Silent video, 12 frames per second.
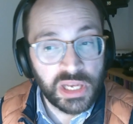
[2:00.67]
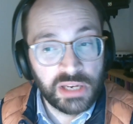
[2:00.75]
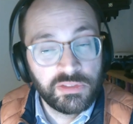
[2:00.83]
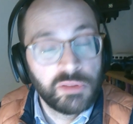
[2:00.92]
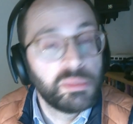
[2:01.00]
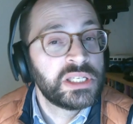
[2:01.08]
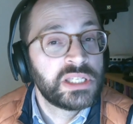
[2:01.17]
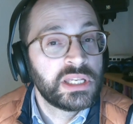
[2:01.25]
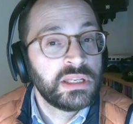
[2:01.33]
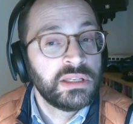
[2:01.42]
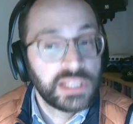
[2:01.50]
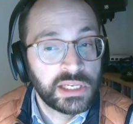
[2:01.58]
of the
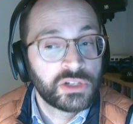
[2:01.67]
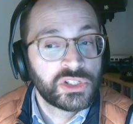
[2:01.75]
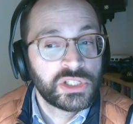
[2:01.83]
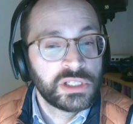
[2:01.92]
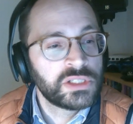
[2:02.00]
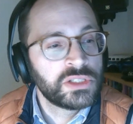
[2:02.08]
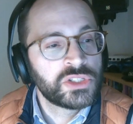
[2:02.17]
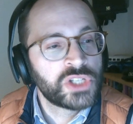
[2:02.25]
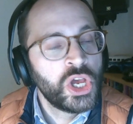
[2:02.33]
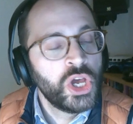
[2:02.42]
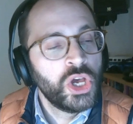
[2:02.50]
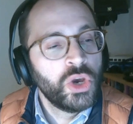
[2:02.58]
BCDR stations
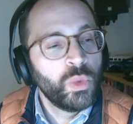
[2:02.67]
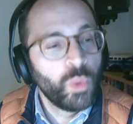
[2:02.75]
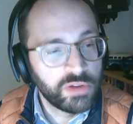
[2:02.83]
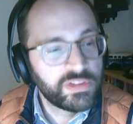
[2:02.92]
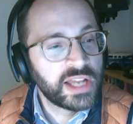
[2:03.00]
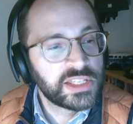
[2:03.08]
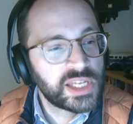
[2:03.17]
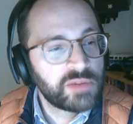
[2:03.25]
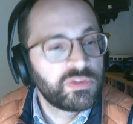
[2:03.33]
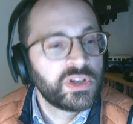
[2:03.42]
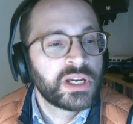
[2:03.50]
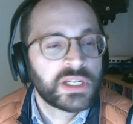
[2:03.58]
would have had
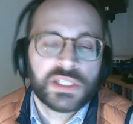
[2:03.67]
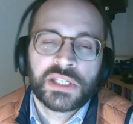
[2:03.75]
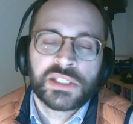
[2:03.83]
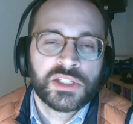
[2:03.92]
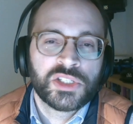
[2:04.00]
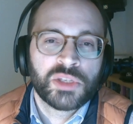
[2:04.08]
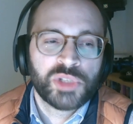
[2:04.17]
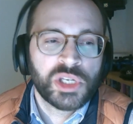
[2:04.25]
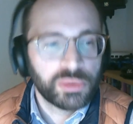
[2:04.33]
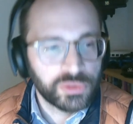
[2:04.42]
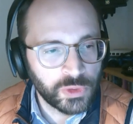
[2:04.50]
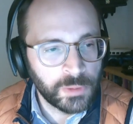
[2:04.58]
step-free access in some shape
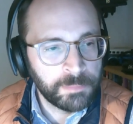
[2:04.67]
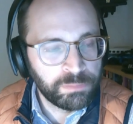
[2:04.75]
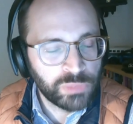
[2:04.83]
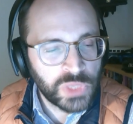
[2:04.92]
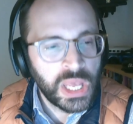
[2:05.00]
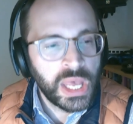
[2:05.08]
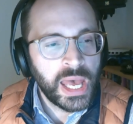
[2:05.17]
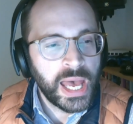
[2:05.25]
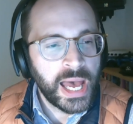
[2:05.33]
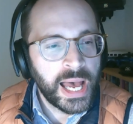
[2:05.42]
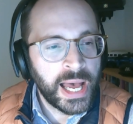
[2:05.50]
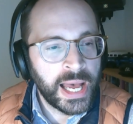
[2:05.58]
or form.
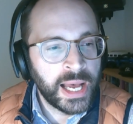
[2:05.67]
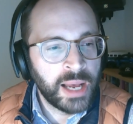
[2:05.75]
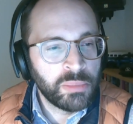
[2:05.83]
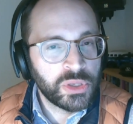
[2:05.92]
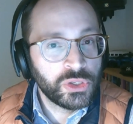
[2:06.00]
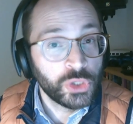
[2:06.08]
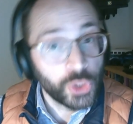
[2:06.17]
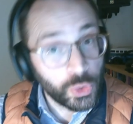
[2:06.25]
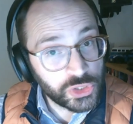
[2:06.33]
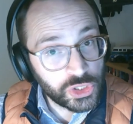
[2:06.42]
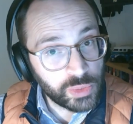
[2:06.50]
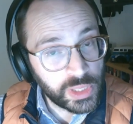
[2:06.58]
You'll
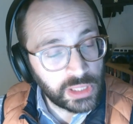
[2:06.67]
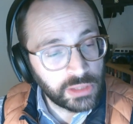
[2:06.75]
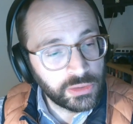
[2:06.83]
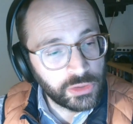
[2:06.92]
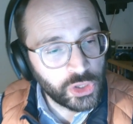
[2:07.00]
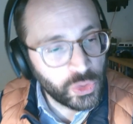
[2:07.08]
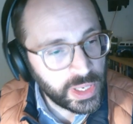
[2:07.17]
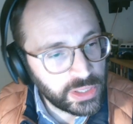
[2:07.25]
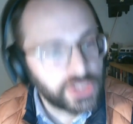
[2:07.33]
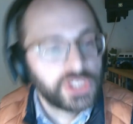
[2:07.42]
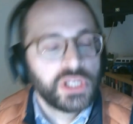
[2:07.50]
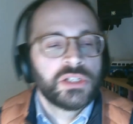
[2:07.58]
notice as well there are no
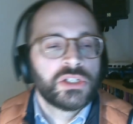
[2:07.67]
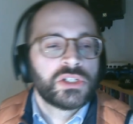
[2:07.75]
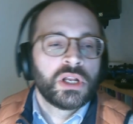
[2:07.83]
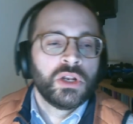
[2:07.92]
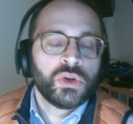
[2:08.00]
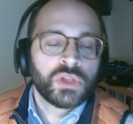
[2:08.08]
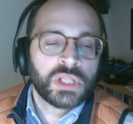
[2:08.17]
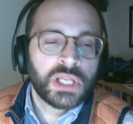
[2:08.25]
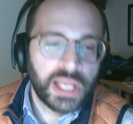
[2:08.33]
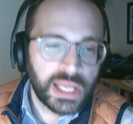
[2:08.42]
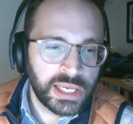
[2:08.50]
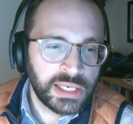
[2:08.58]
interchanges along the
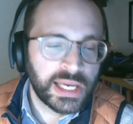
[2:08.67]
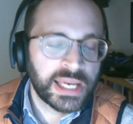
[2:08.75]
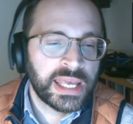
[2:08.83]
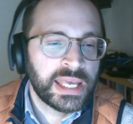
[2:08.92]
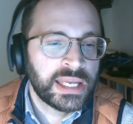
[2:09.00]
line, again,